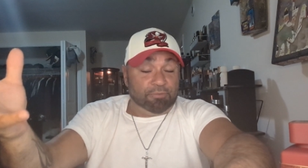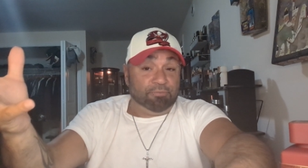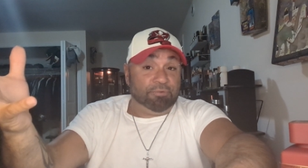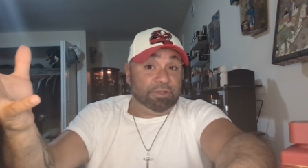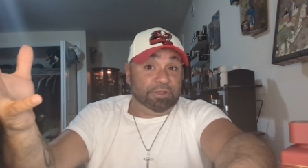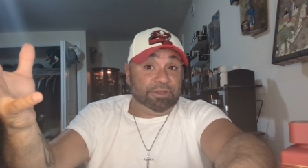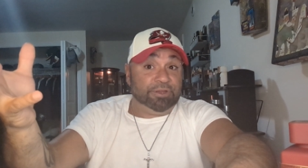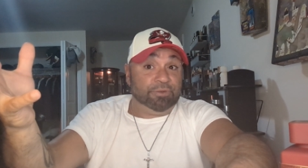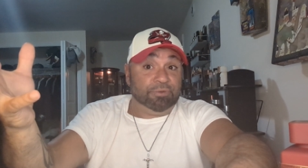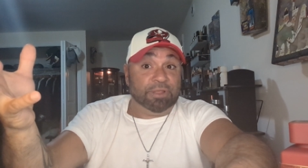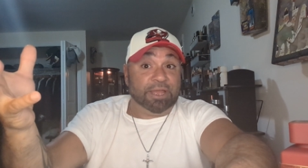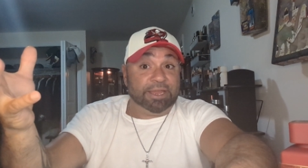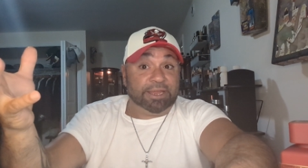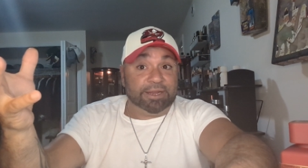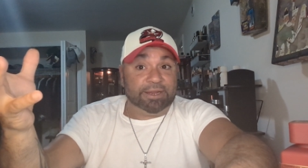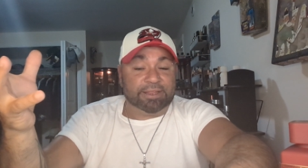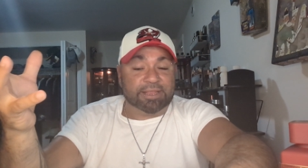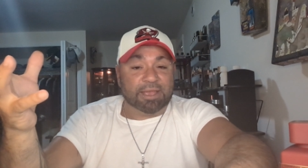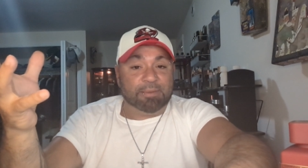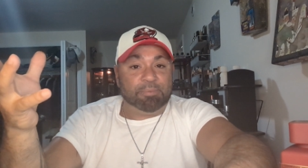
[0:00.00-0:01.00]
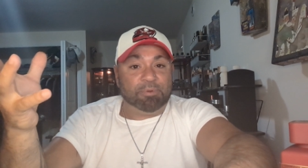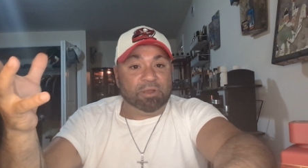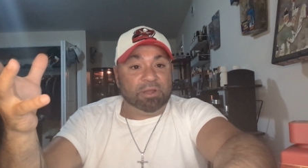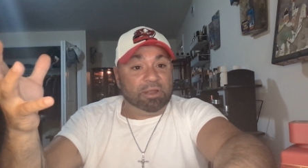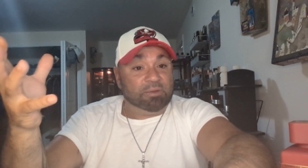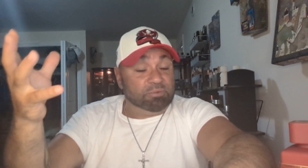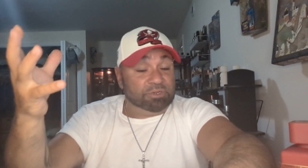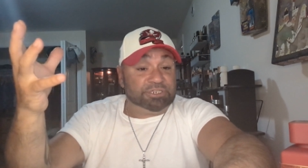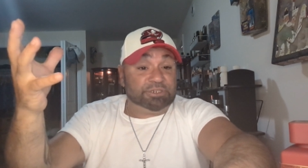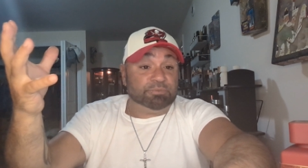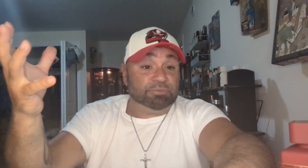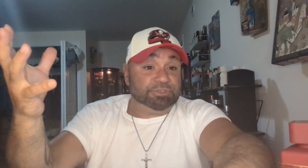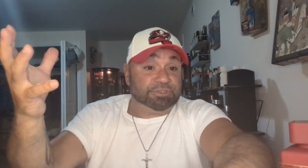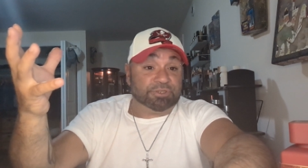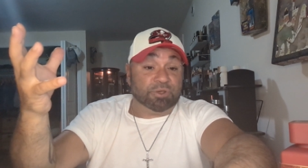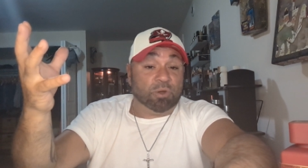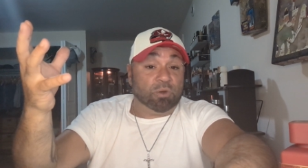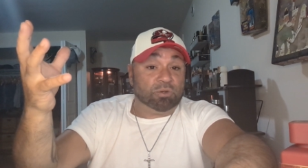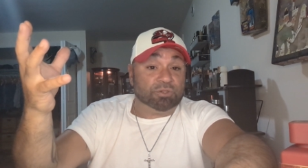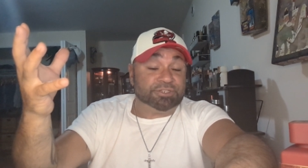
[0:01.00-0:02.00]
Really do like it at that point. I wish it was
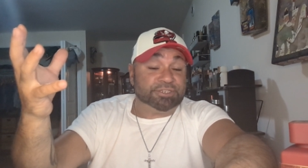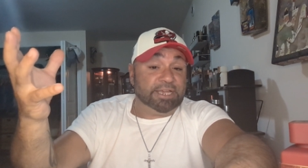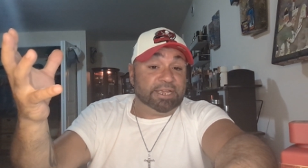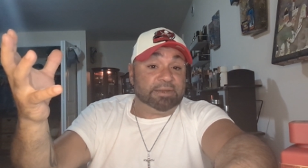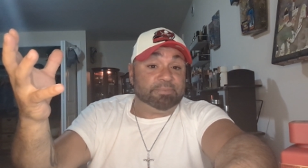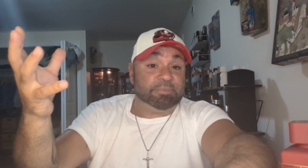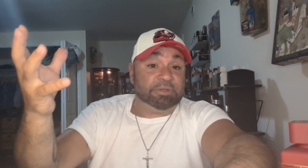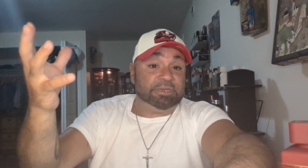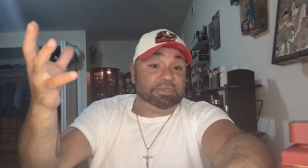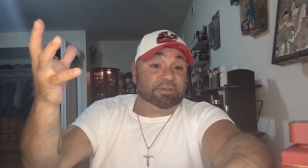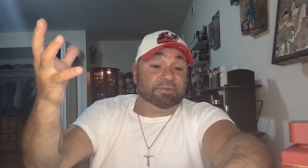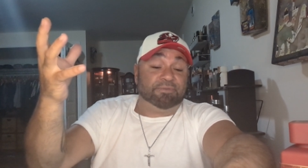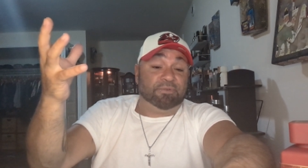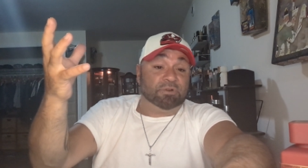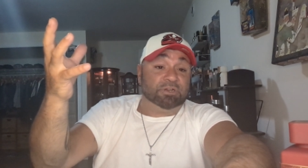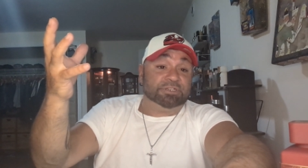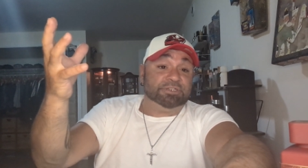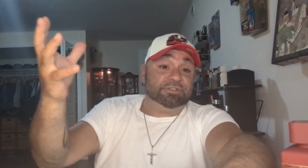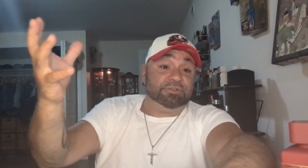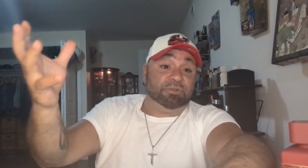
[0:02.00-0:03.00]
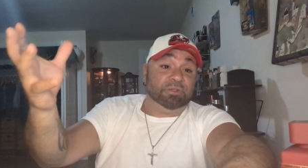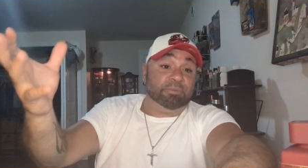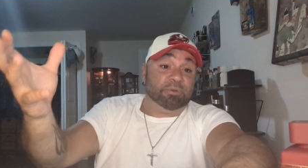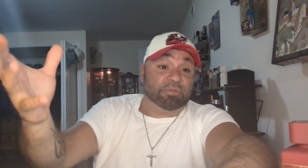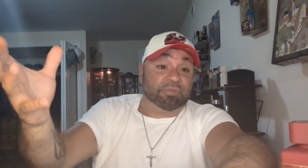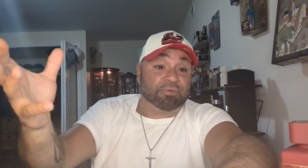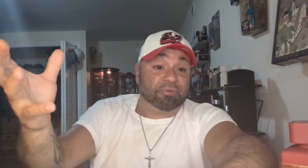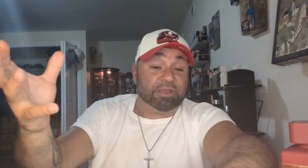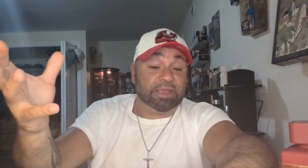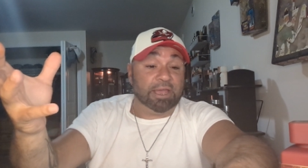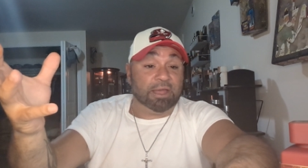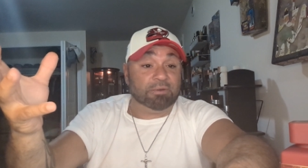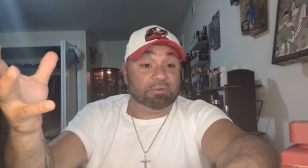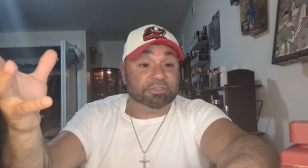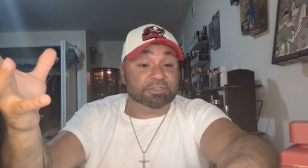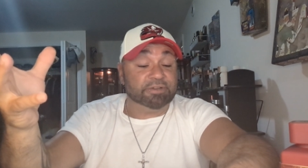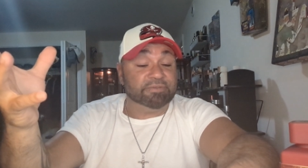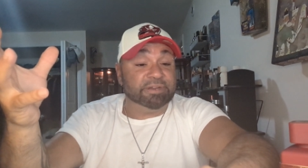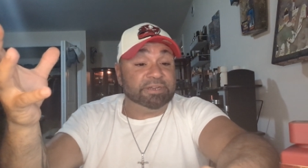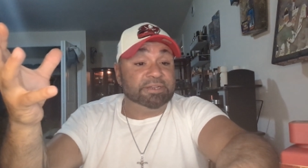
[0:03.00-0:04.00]
the whole scent, but unfortunately, it's only about three
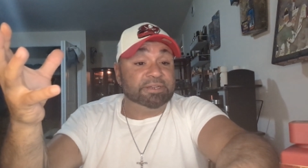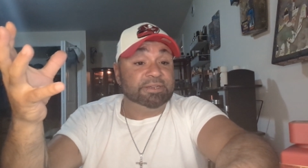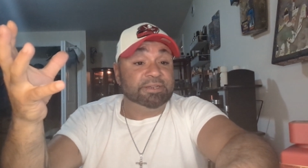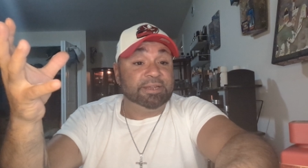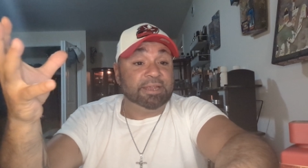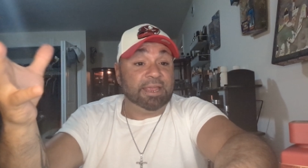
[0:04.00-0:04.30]
hours of it.